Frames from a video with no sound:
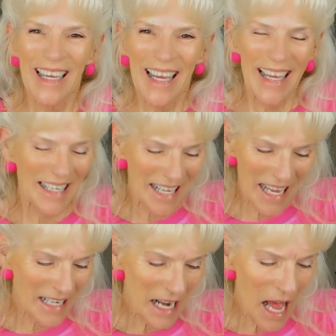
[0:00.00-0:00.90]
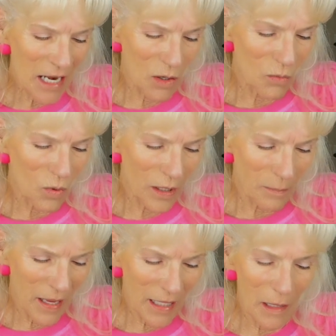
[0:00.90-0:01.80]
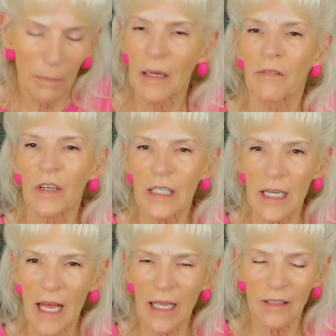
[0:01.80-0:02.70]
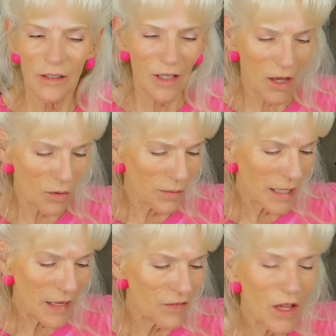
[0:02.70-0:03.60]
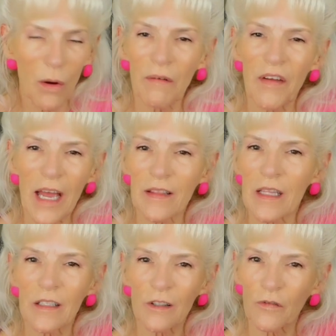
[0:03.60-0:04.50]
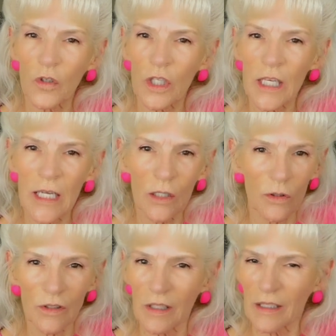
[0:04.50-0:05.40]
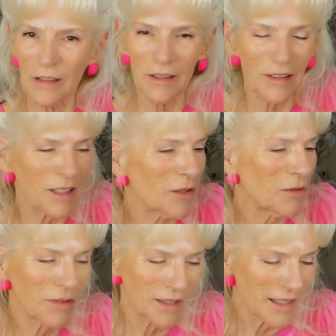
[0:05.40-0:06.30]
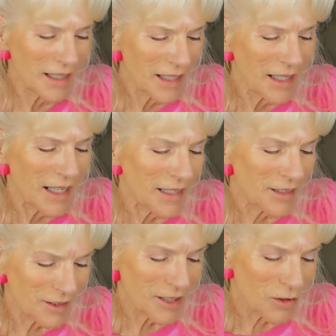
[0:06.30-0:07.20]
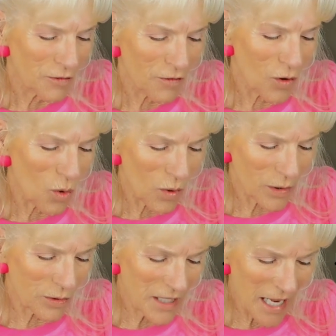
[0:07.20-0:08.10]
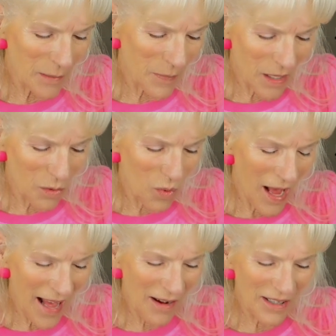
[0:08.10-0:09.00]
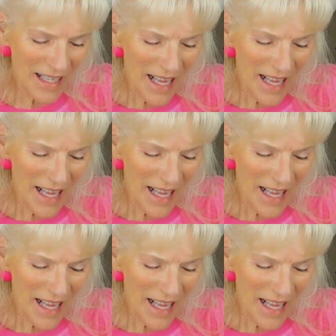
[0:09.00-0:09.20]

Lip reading: And again, I don't wear makeup every day, so even though I've had this for years, it's still full. It'll take me a while.